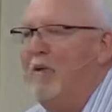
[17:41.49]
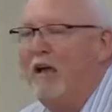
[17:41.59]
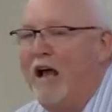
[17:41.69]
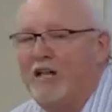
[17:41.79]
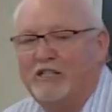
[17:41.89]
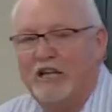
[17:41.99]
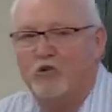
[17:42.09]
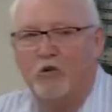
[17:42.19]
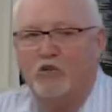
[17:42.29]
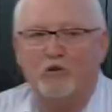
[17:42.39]
because
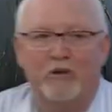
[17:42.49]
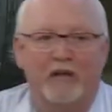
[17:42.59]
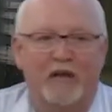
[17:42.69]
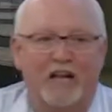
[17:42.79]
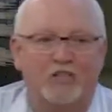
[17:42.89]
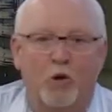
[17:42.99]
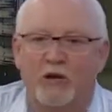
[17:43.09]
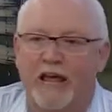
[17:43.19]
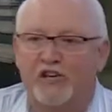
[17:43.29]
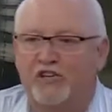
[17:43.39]
Israel was to be God's
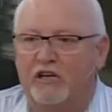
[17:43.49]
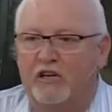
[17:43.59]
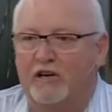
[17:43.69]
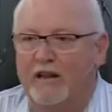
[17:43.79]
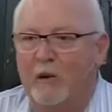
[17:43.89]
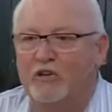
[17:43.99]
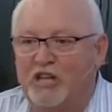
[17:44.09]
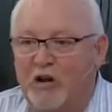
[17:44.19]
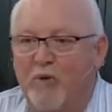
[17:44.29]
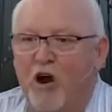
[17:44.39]
holy nation, they were
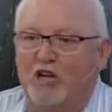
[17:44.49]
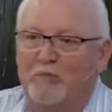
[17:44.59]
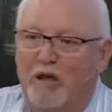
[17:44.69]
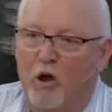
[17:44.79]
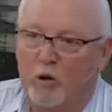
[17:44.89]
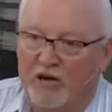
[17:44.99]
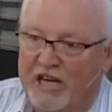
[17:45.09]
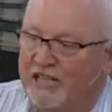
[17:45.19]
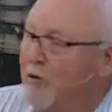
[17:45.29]
set apart to be a holy nation.